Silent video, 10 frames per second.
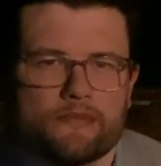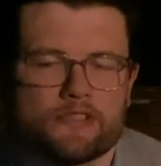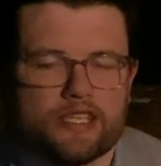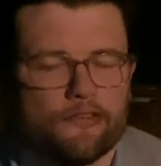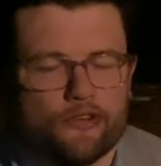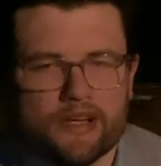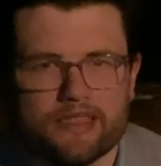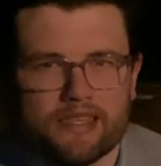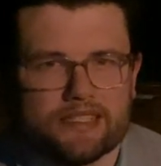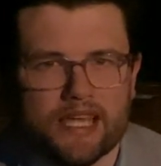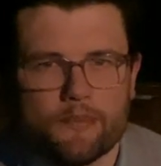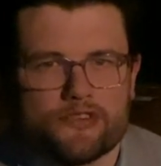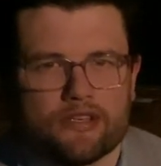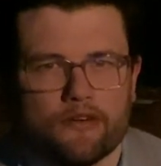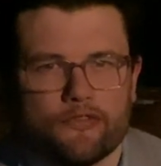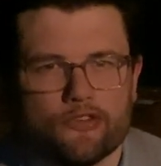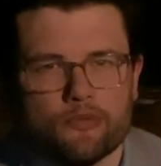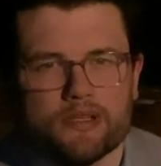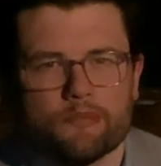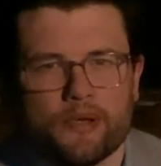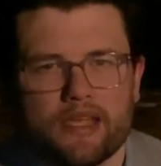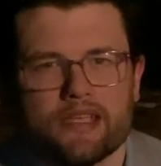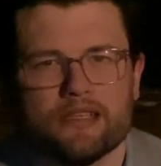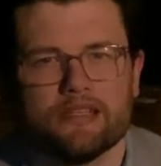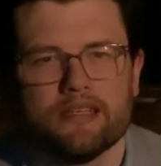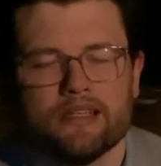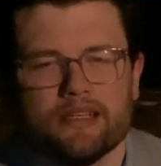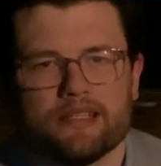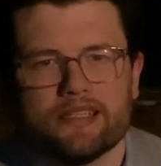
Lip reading: suffering the depths of human pain,